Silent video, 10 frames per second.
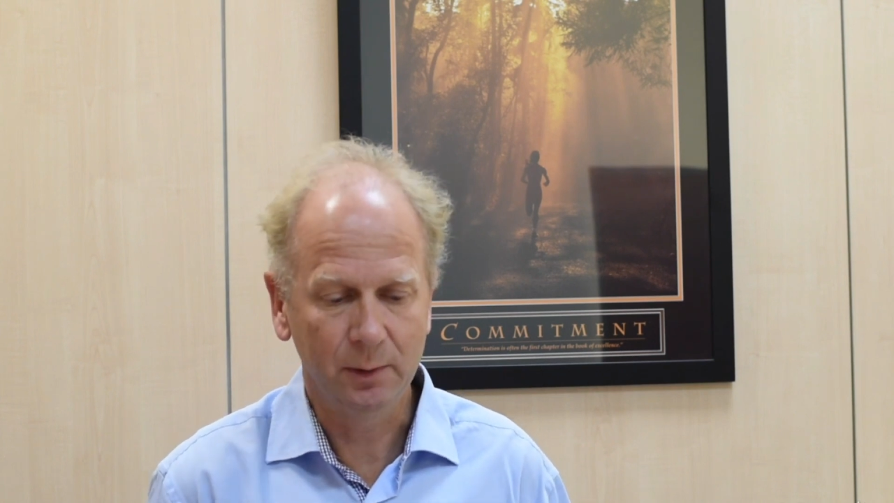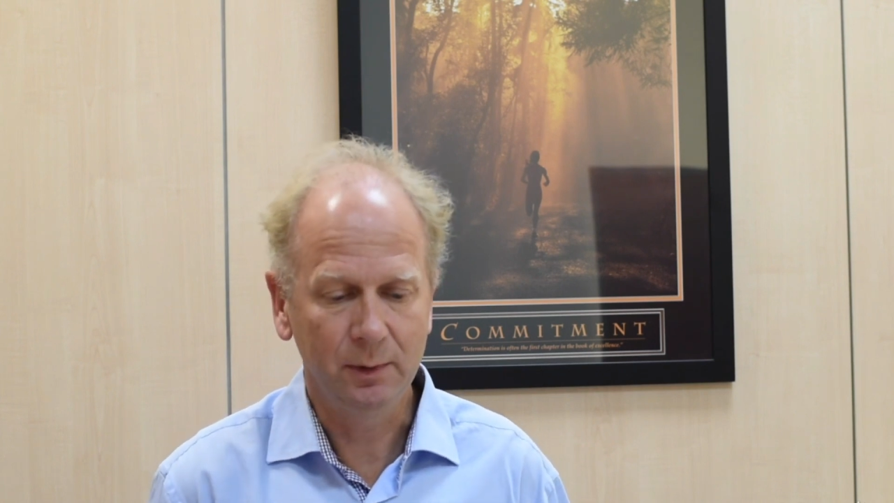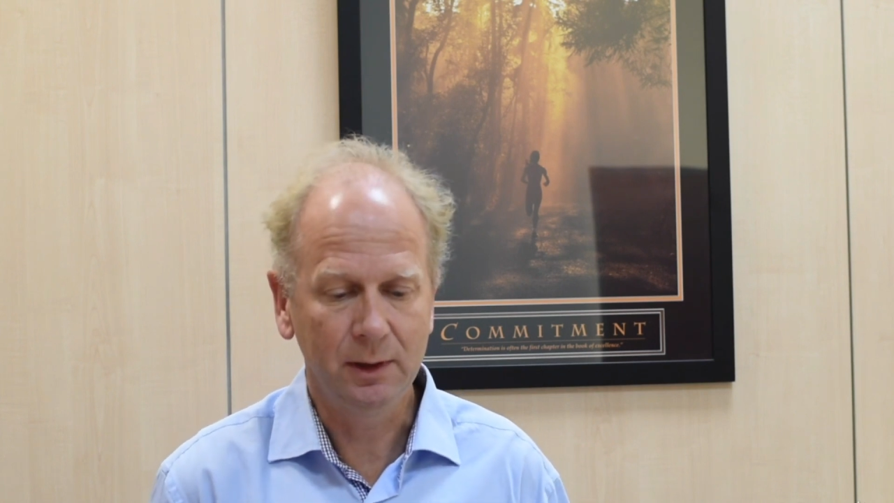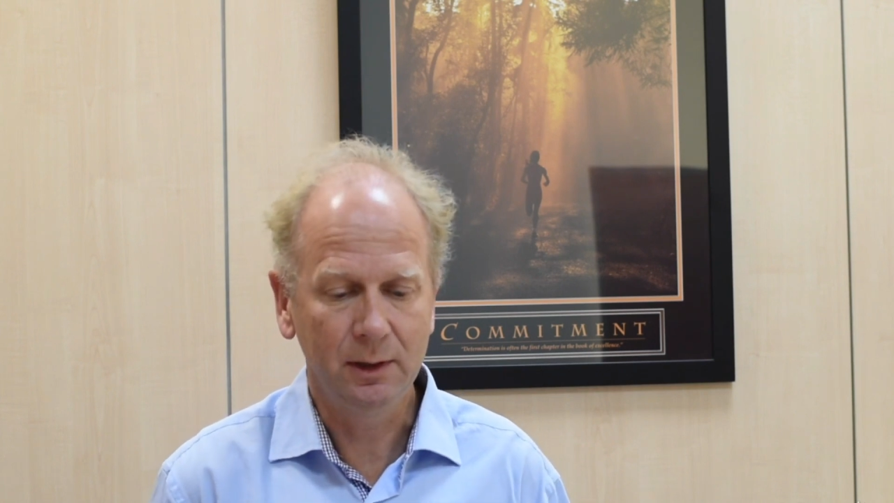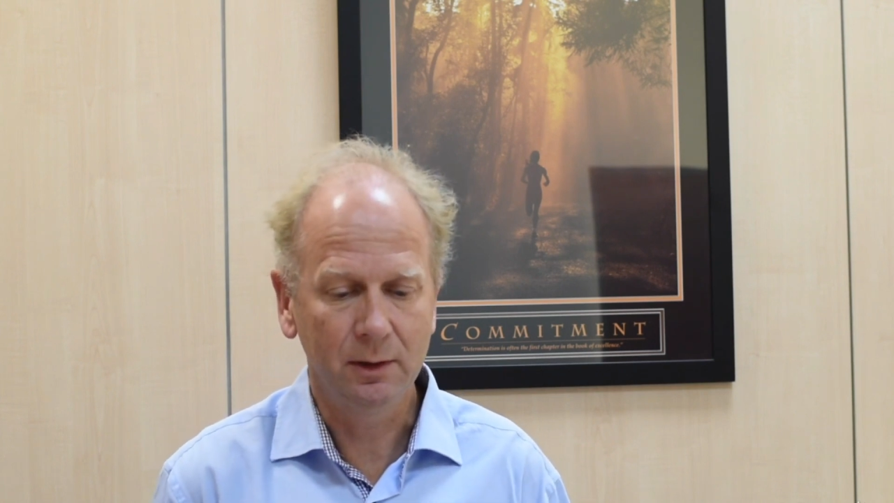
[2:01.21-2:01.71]
But
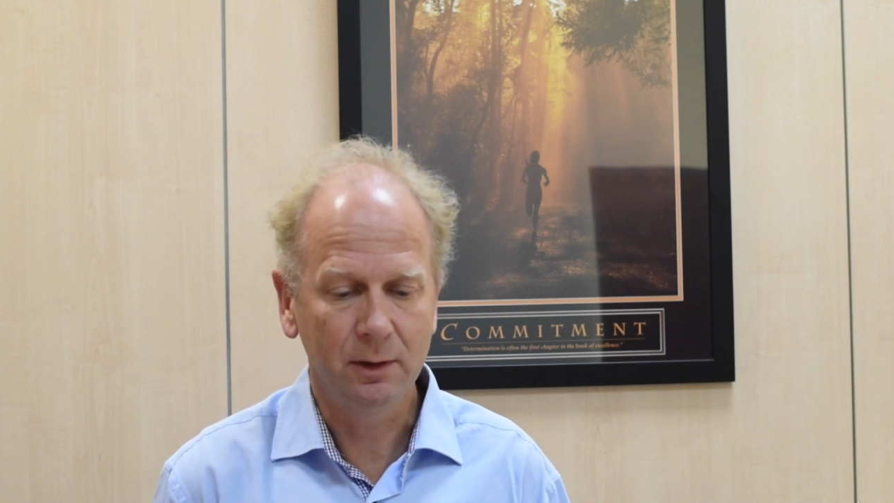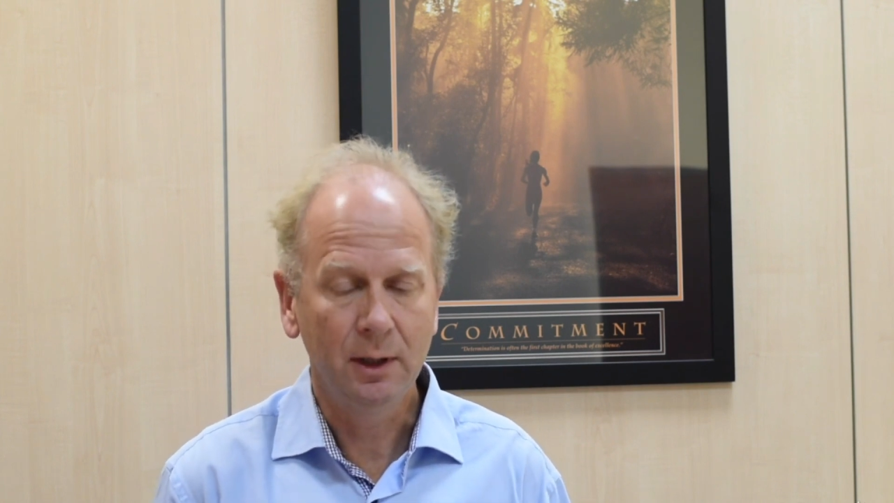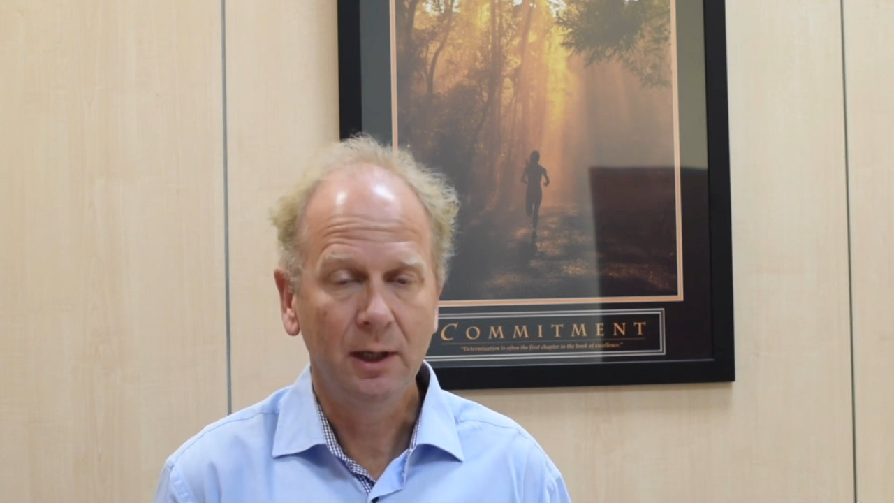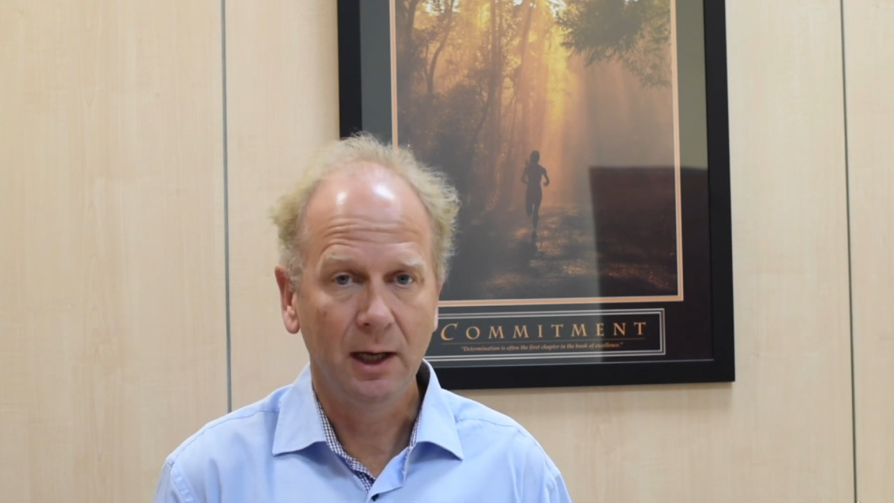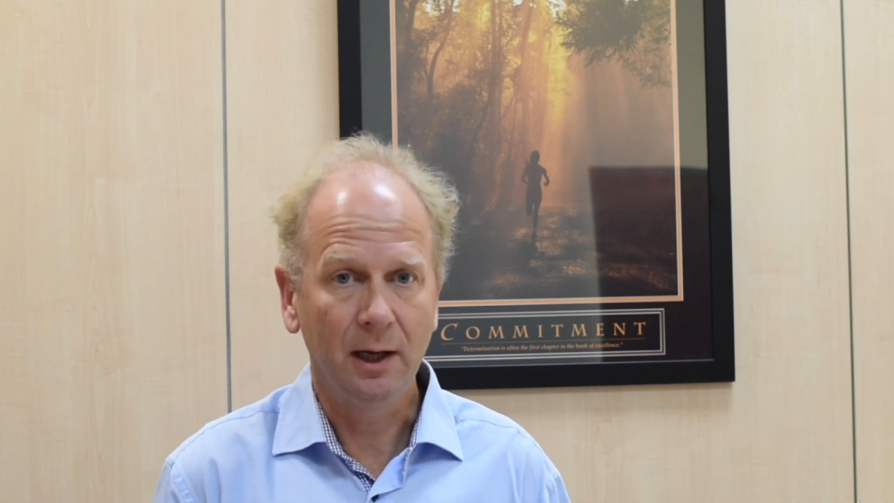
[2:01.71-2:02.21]
we need
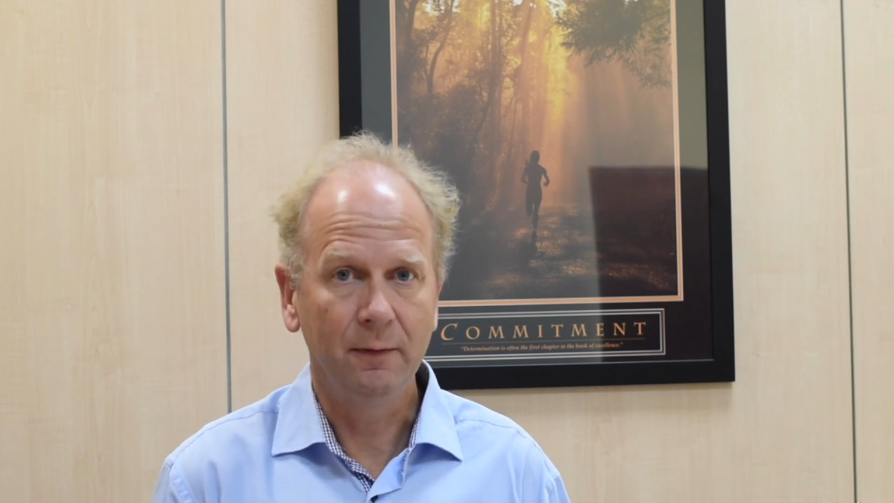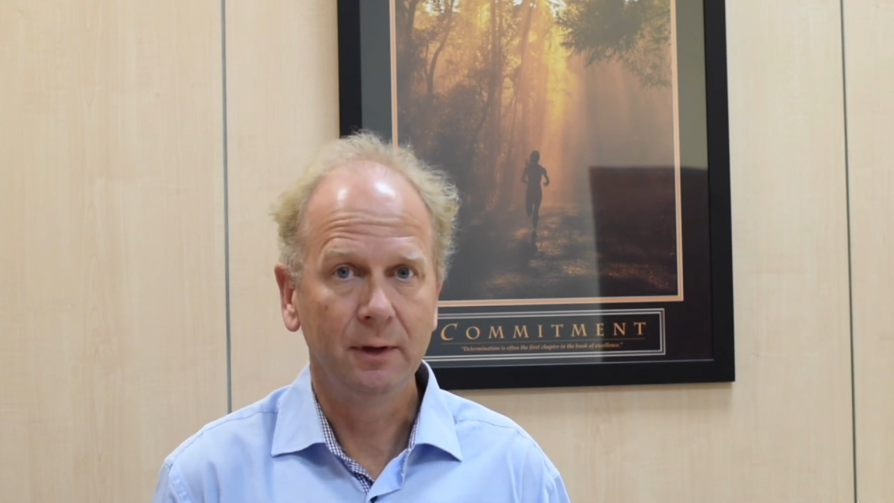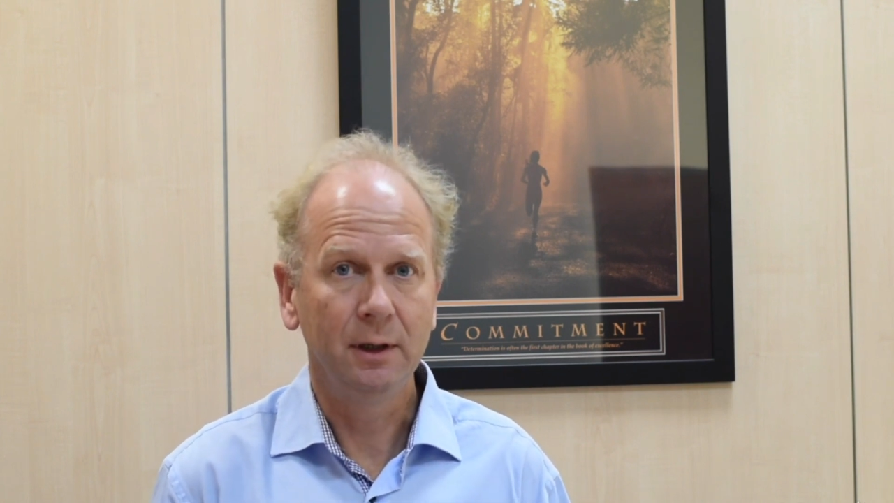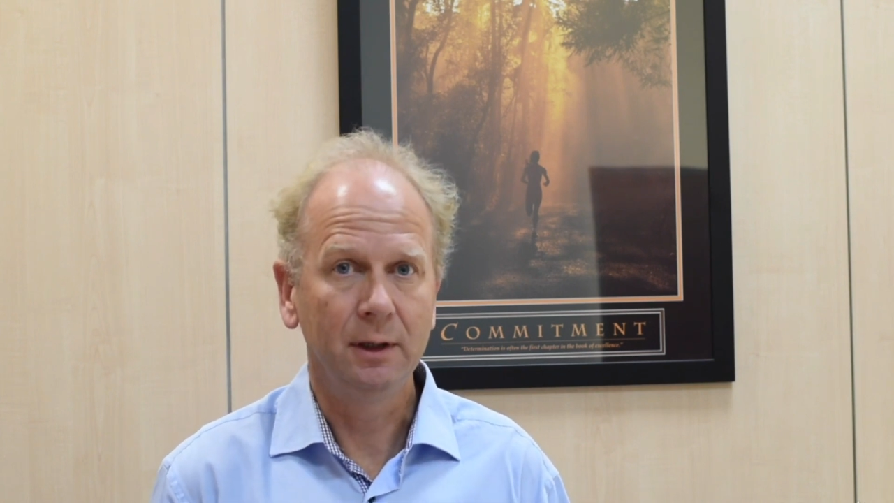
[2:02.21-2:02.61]
to have